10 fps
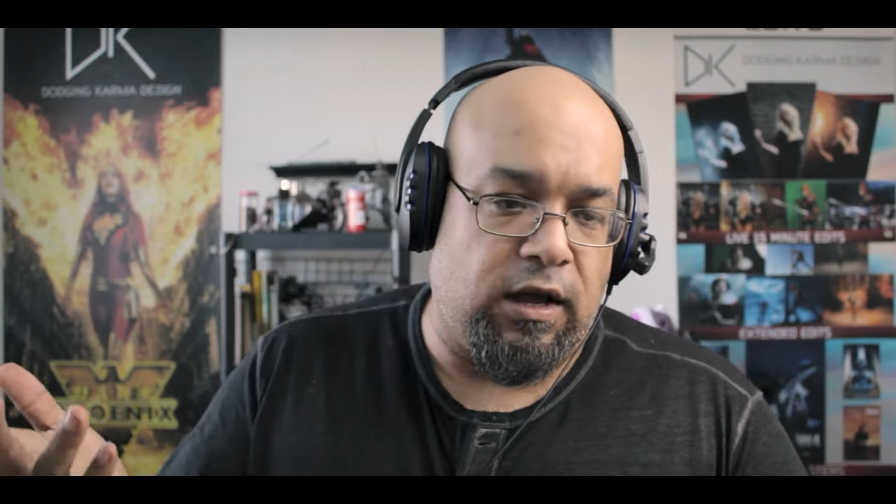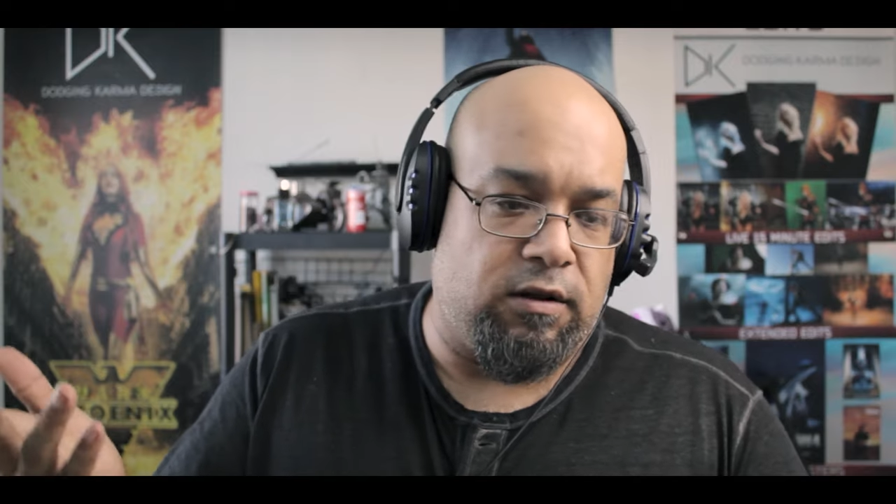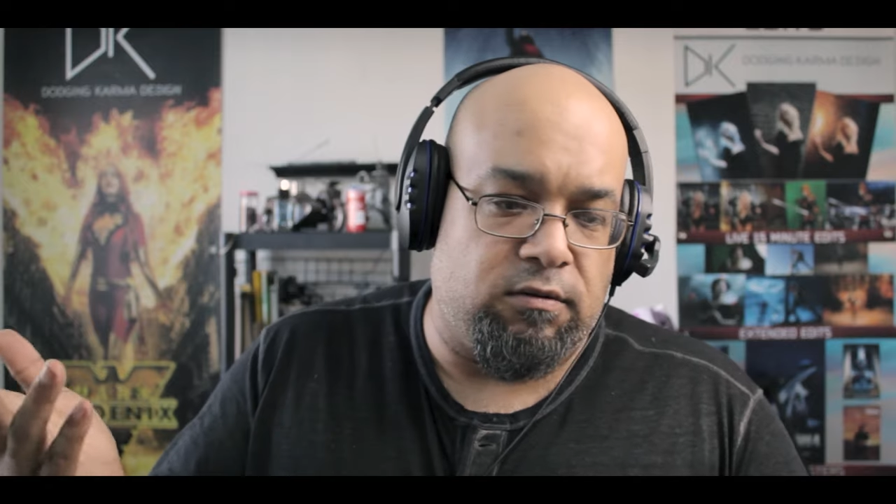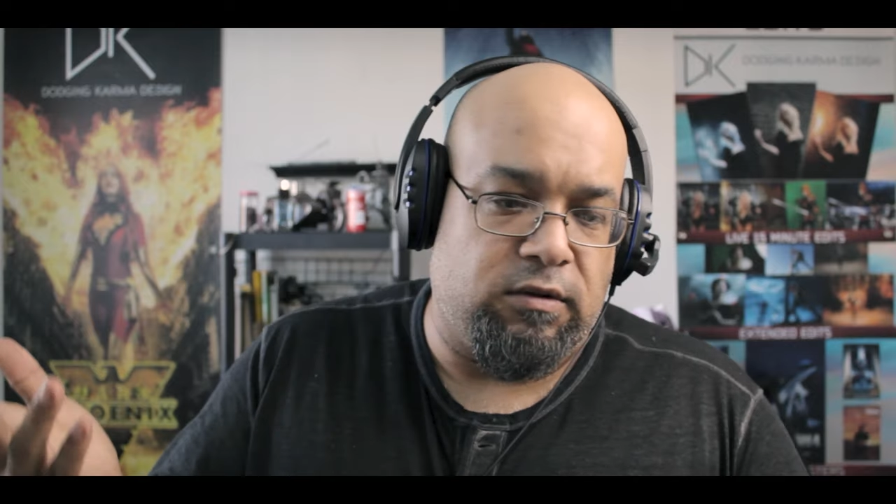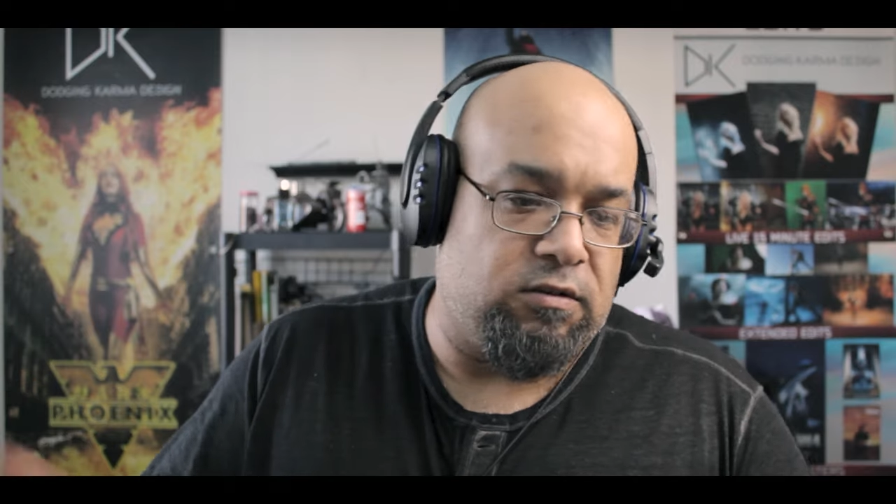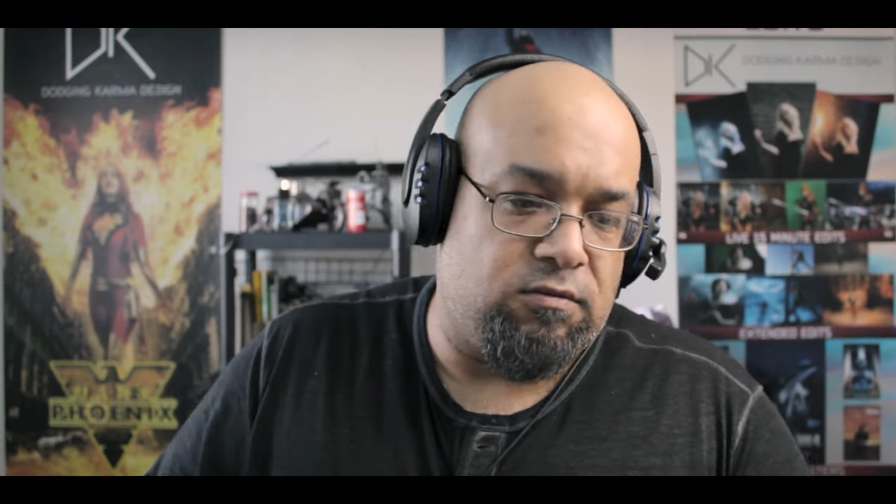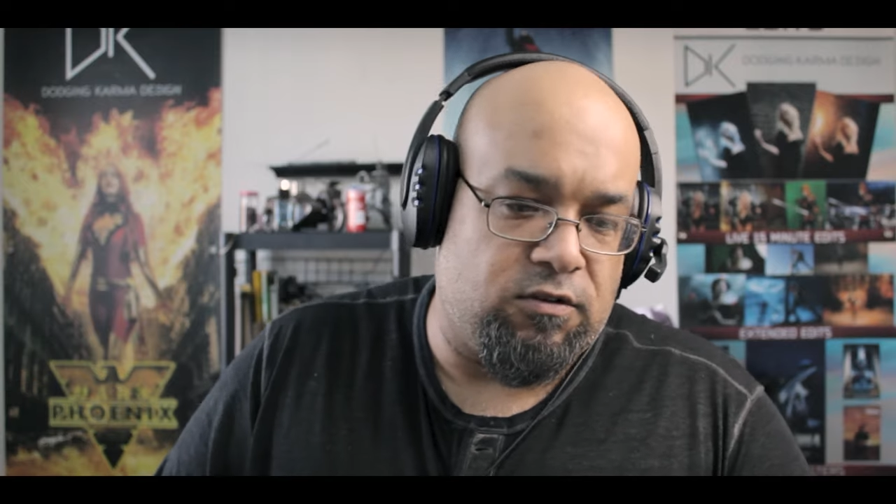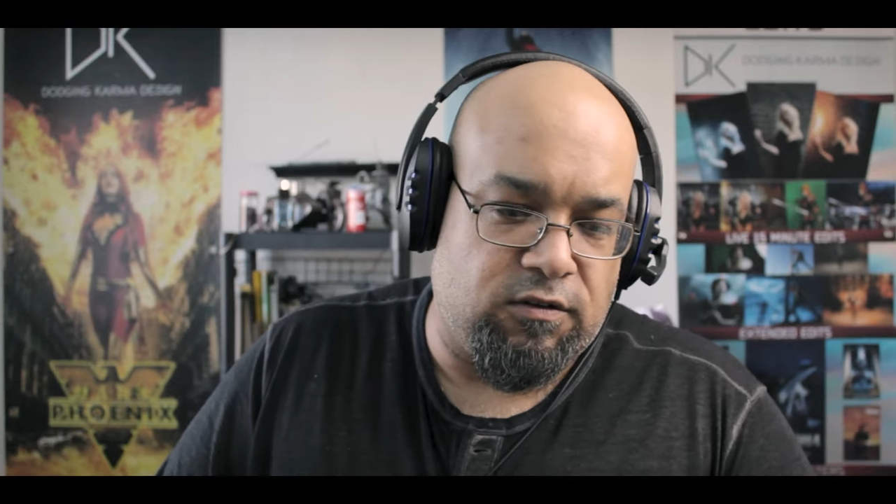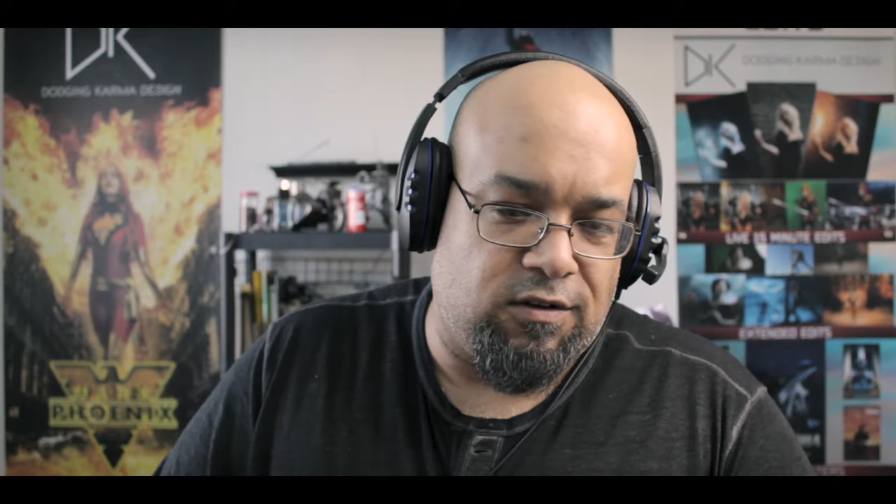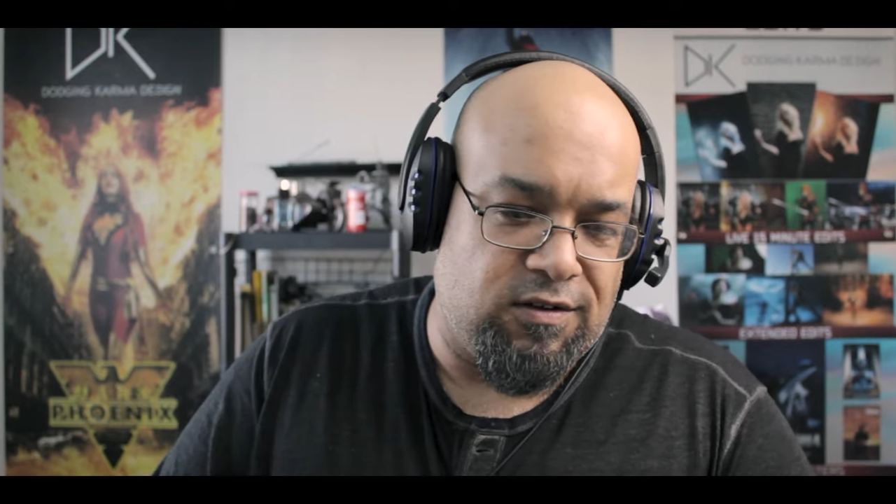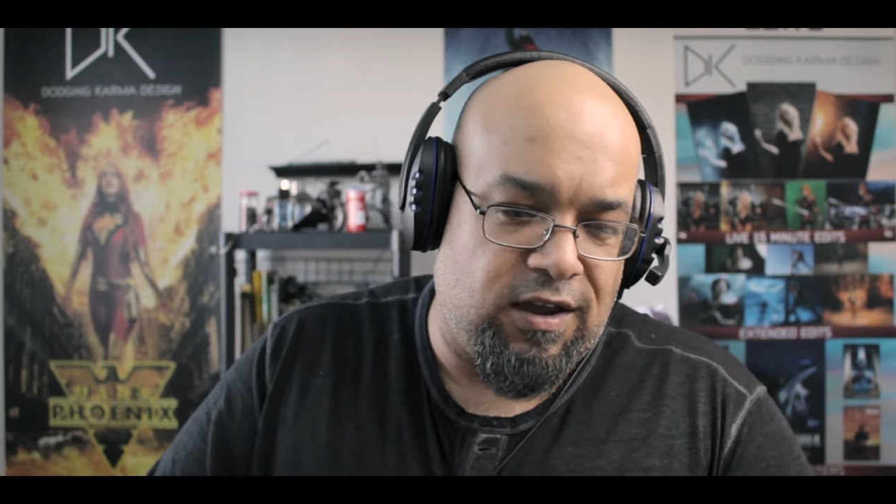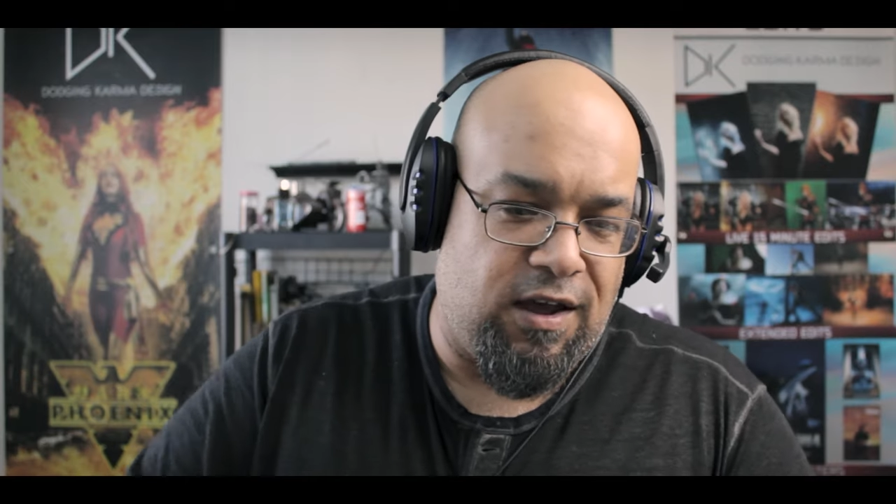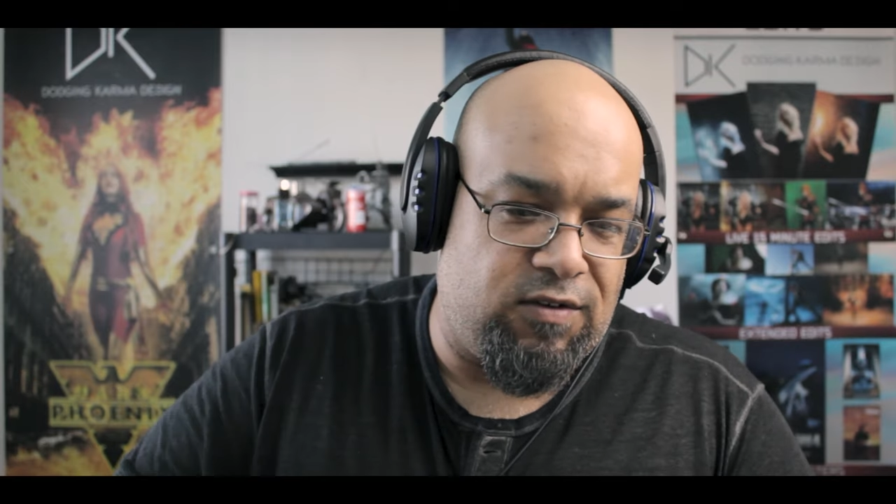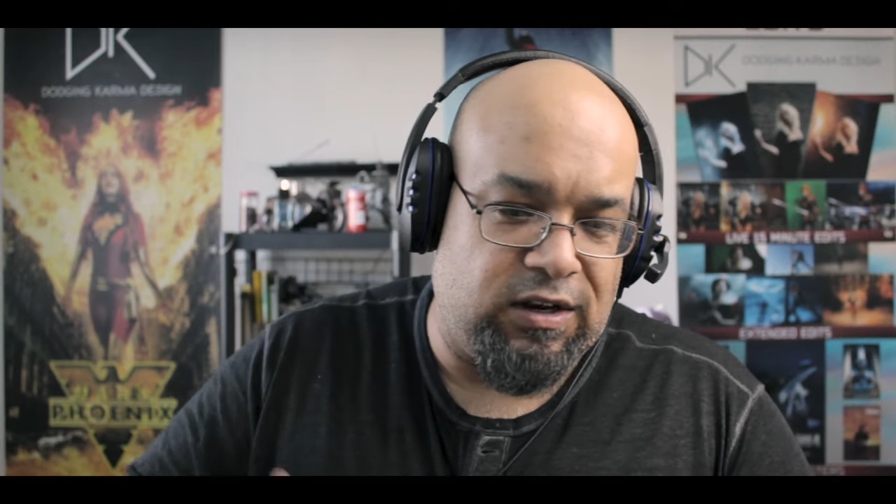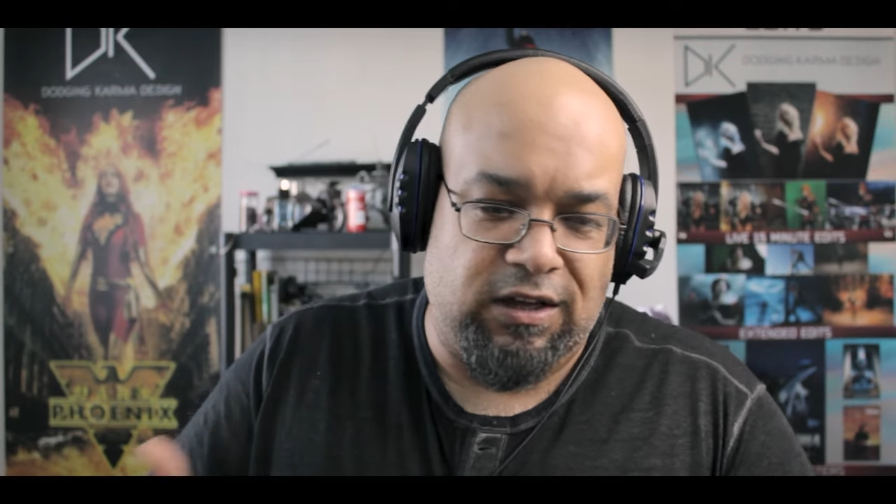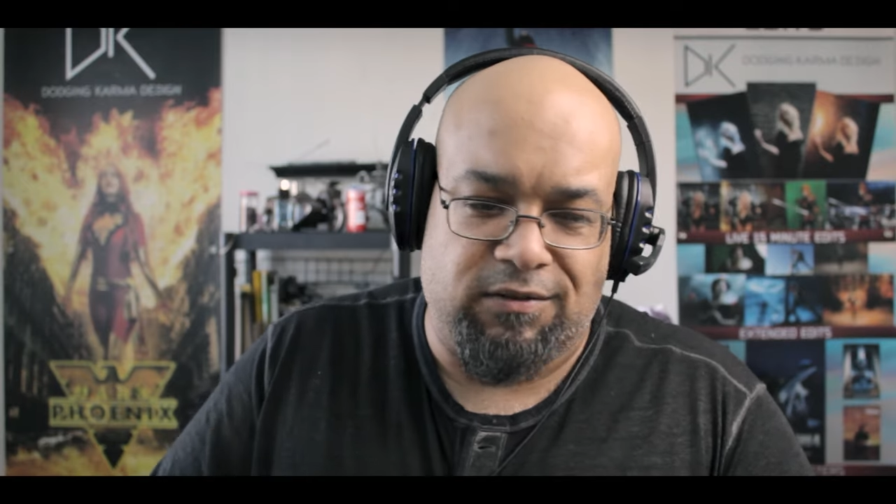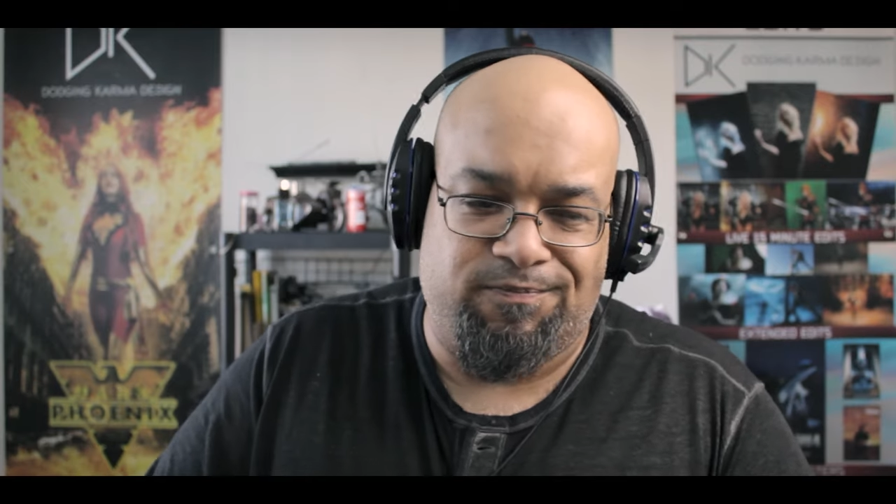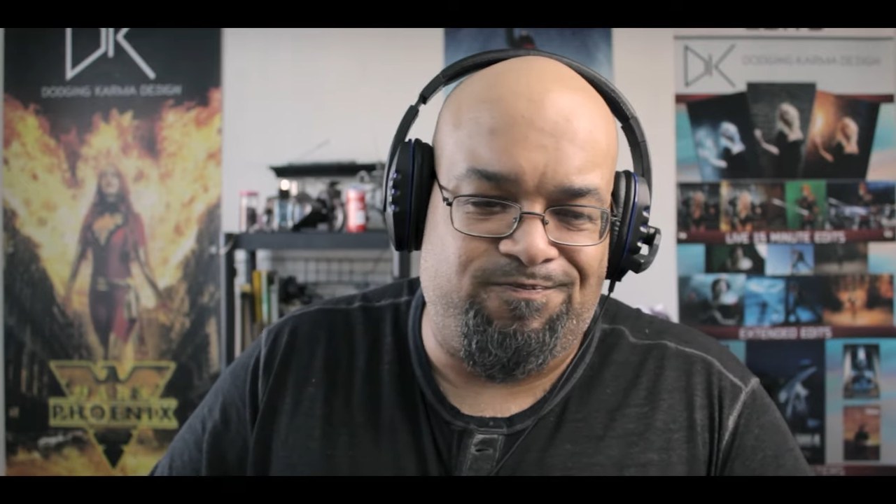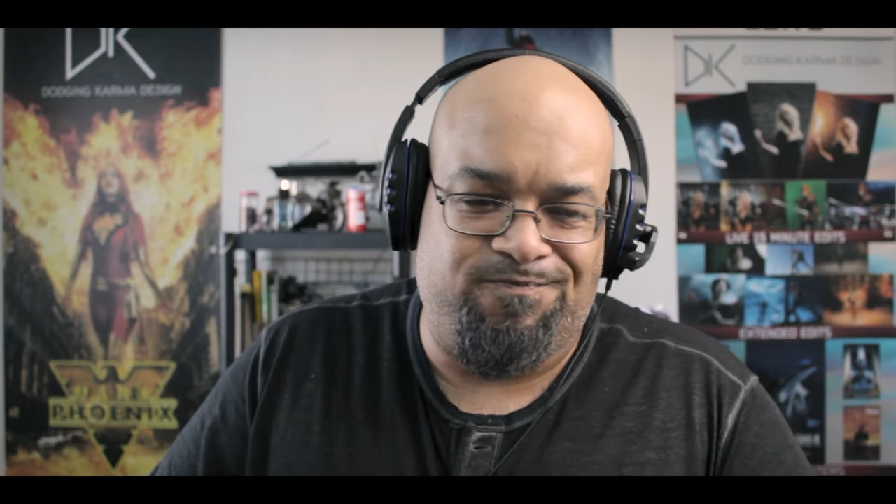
and it just doesn't have any